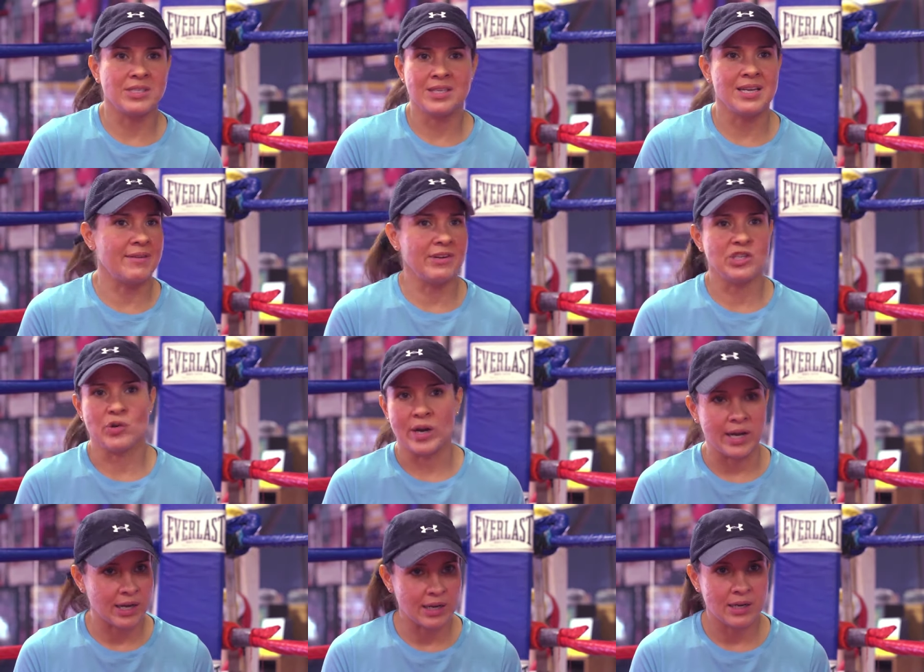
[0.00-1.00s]
She didn't have any
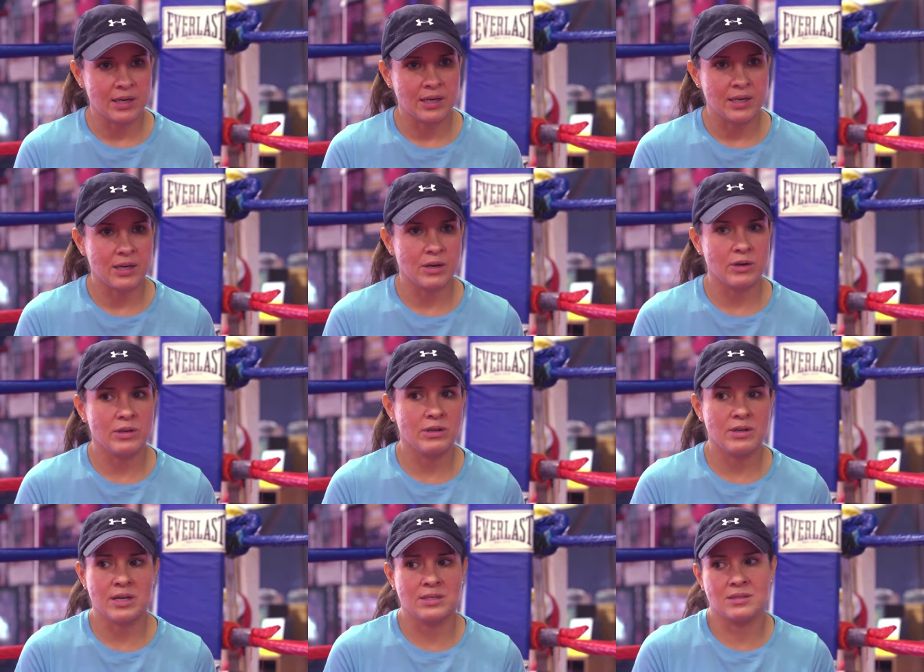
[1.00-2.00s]
training. You know,
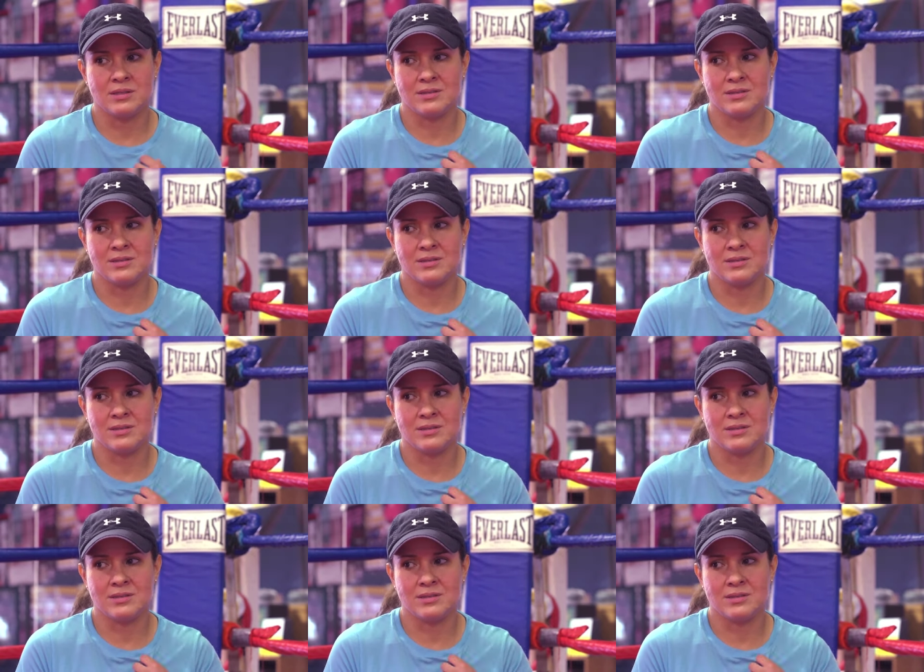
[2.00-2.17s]
you got.